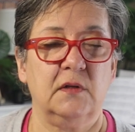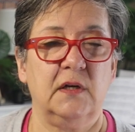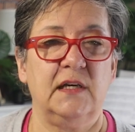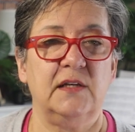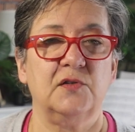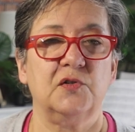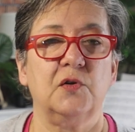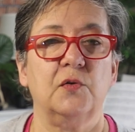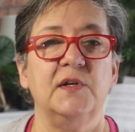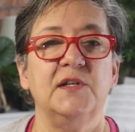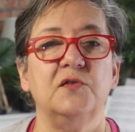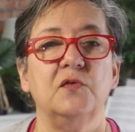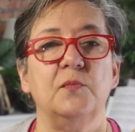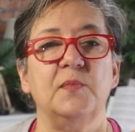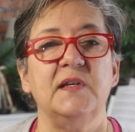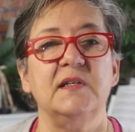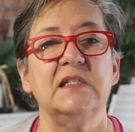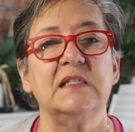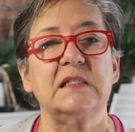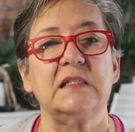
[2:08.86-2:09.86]
is going to
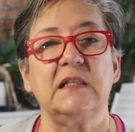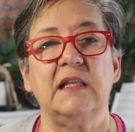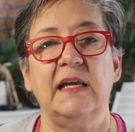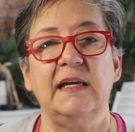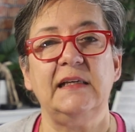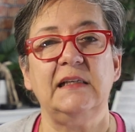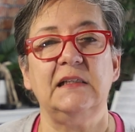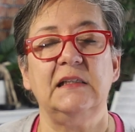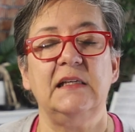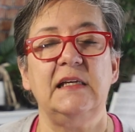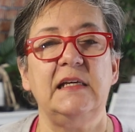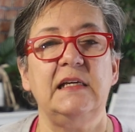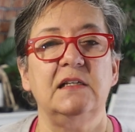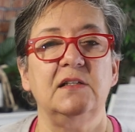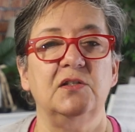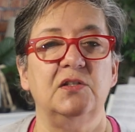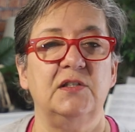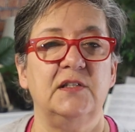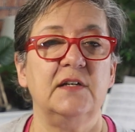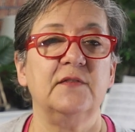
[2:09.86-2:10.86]
be slightly
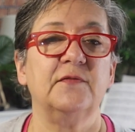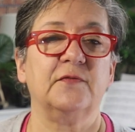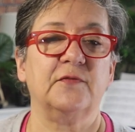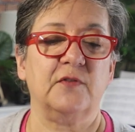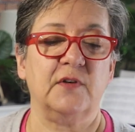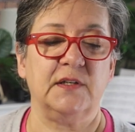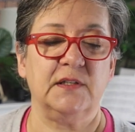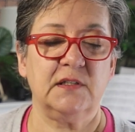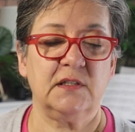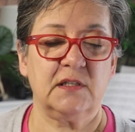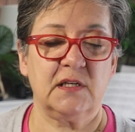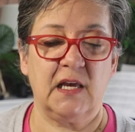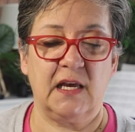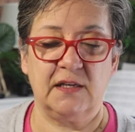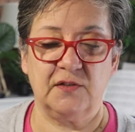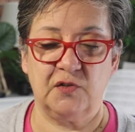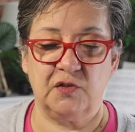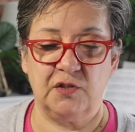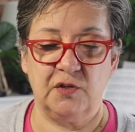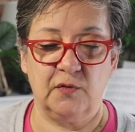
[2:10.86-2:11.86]
different,
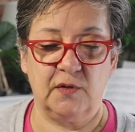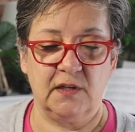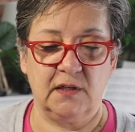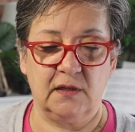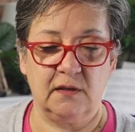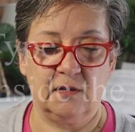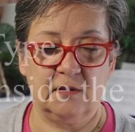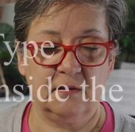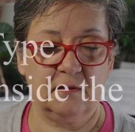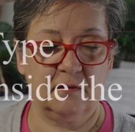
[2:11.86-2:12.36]
as you can